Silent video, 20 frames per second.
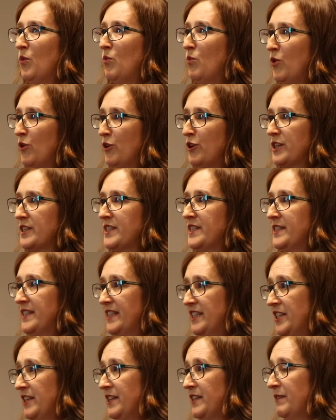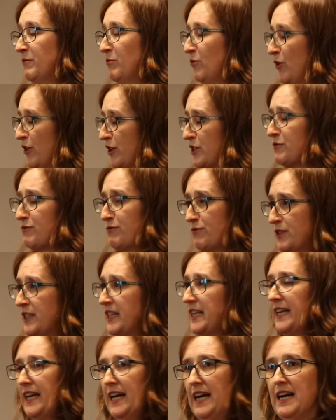worked
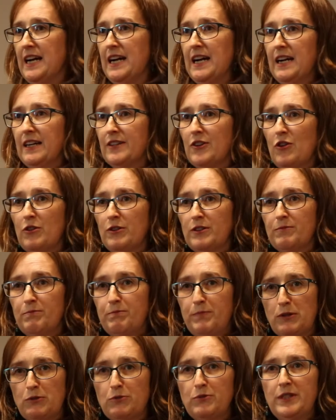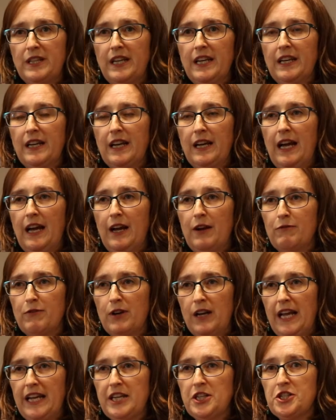really hard on building
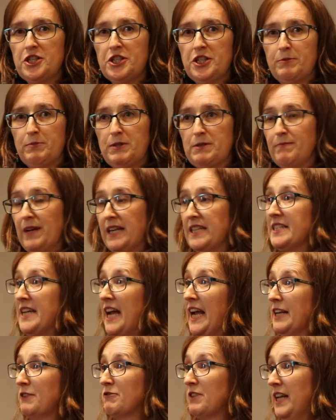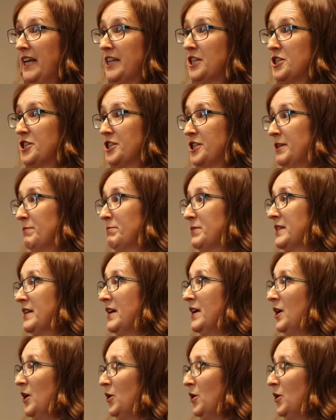relationships and maintaining relationships